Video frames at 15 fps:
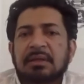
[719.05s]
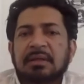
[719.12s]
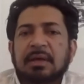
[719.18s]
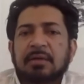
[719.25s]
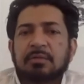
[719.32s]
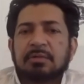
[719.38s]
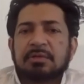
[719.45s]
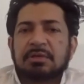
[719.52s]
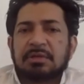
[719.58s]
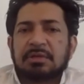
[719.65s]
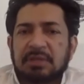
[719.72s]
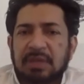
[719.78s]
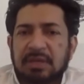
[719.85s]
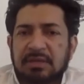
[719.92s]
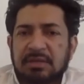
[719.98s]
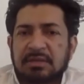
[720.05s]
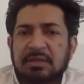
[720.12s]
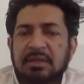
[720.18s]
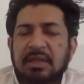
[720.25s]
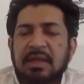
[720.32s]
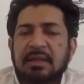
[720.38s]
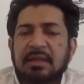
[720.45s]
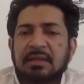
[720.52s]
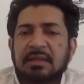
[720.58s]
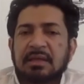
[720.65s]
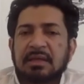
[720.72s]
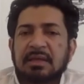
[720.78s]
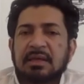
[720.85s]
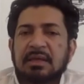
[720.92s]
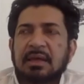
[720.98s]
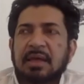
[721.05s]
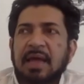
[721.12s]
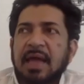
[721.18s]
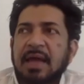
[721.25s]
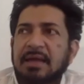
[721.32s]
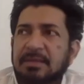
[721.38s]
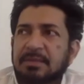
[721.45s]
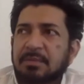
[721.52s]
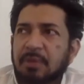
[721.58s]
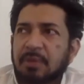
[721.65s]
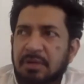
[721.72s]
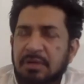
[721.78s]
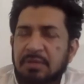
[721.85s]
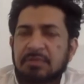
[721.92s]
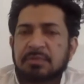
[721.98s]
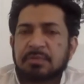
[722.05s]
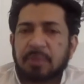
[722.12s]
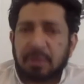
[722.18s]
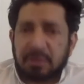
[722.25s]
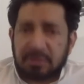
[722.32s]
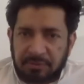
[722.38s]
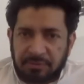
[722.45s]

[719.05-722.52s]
that would suggest that the antibody response,